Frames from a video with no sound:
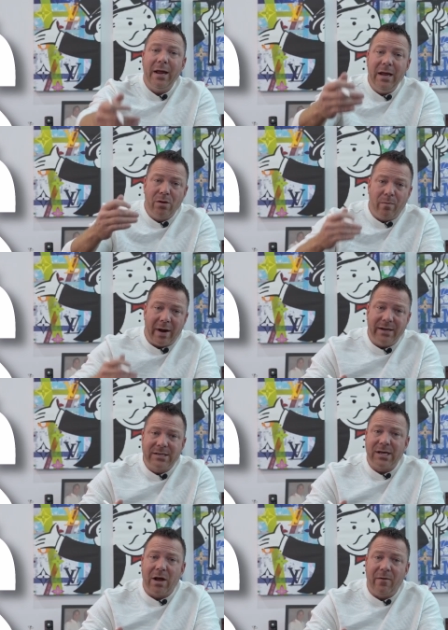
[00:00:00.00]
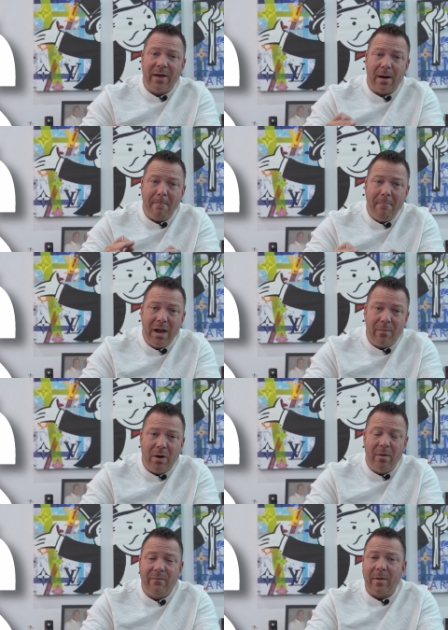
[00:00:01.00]
either by itself at a
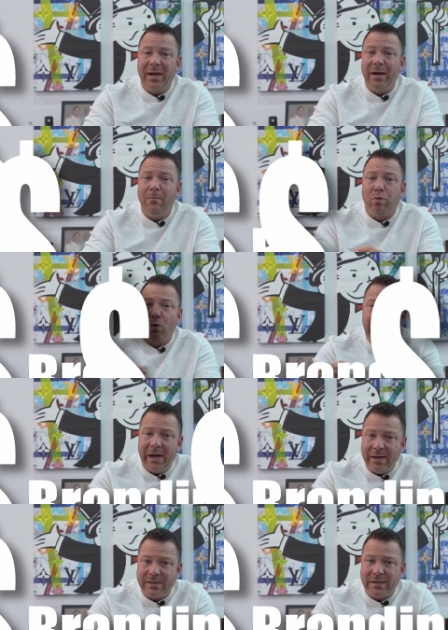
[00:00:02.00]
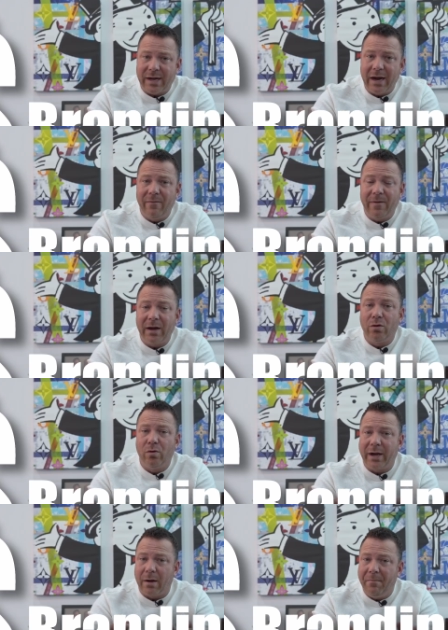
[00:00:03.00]
minimum if I'm getting branding as a side effect through
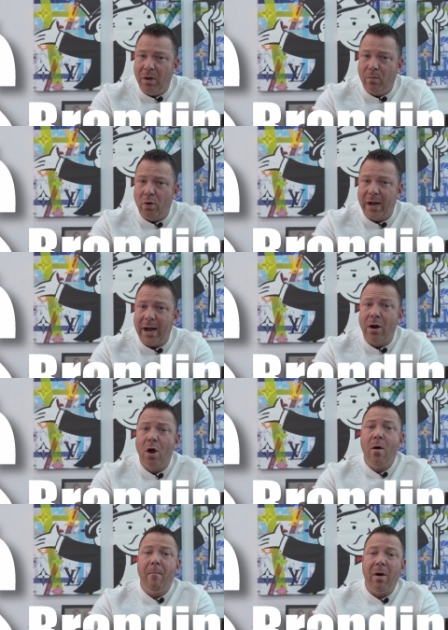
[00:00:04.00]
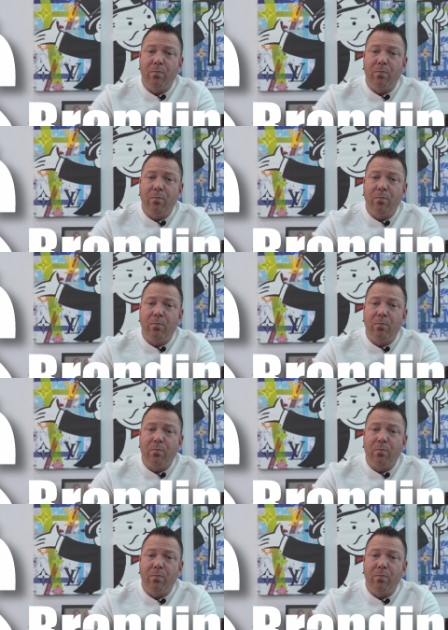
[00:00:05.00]
like a billboard ad, but